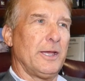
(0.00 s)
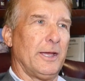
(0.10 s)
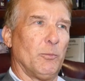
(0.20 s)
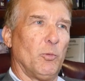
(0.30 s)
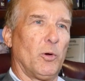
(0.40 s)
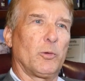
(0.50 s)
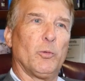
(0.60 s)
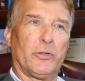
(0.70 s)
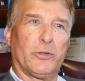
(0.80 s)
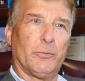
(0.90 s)
and work
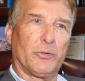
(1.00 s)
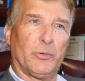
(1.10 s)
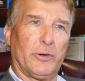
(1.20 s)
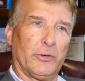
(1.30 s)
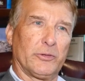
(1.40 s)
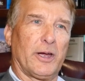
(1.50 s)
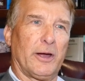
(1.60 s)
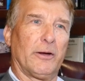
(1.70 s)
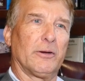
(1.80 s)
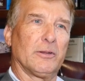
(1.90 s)
with them through their
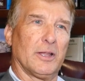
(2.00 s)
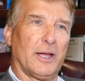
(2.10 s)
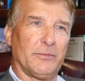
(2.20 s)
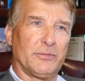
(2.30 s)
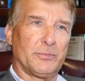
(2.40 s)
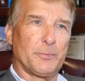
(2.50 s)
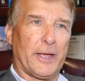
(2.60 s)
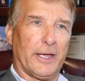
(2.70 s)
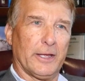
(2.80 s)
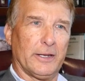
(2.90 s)
entire
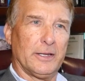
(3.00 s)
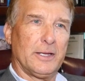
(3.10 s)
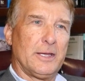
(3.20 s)
lifespan